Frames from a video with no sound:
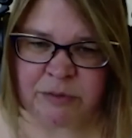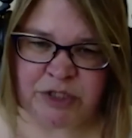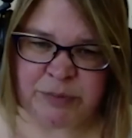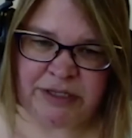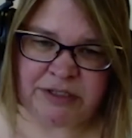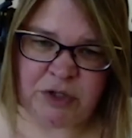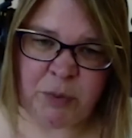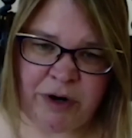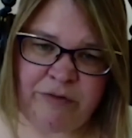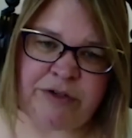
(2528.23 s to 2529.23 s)
which means you
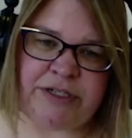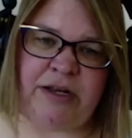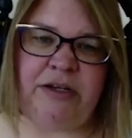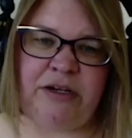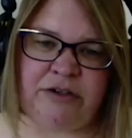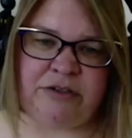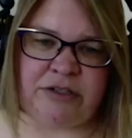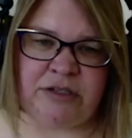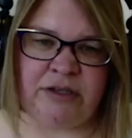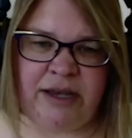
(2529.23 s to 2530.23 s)
work for 10 years
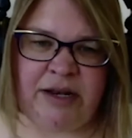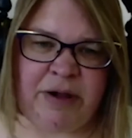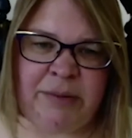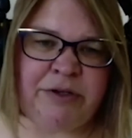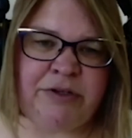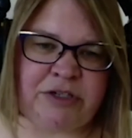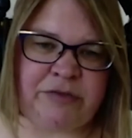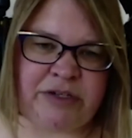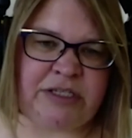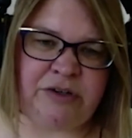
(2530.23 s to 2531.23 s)
in a public
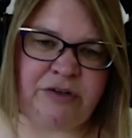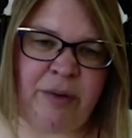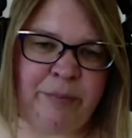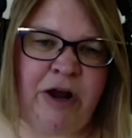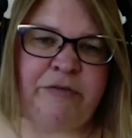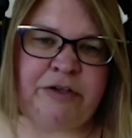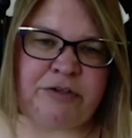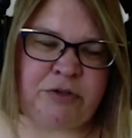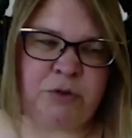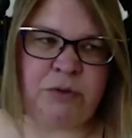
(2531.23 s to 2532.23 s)
service, either nonprofit, a
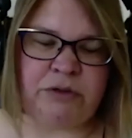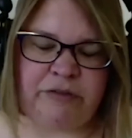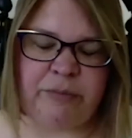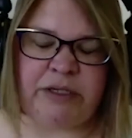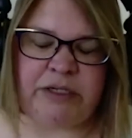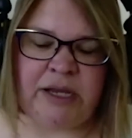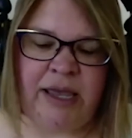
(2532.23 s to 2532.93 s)
school, government,